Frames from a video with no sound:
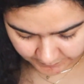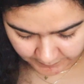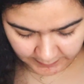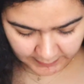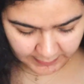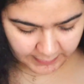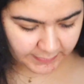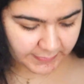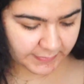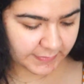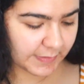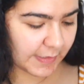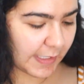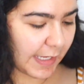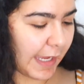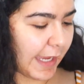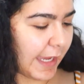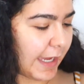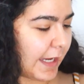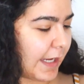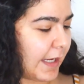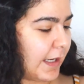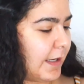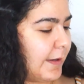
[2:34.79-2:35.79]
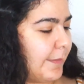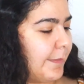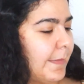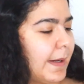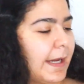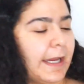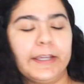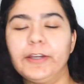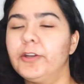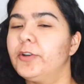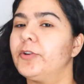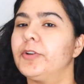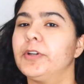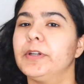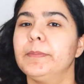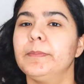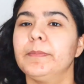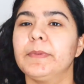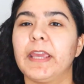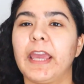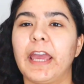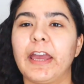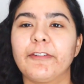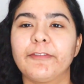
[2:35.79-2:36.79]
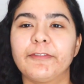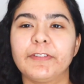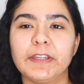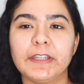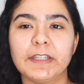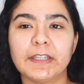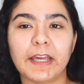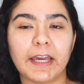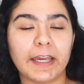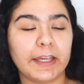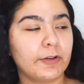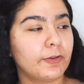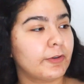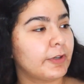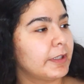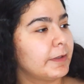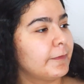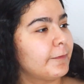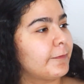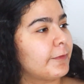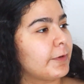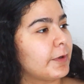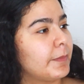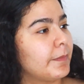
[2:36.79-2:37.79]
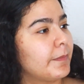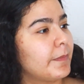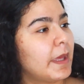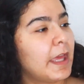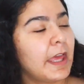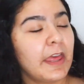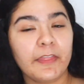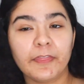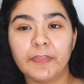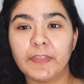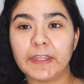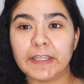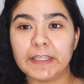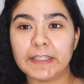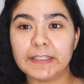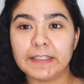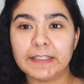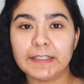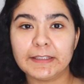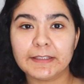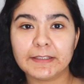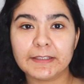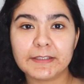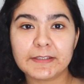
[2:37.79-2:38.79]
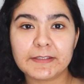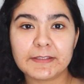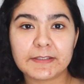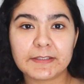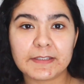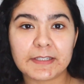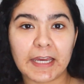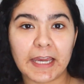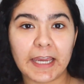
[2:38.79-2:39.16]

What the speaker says: this eye cream, caffeine eye cream from the Inky List.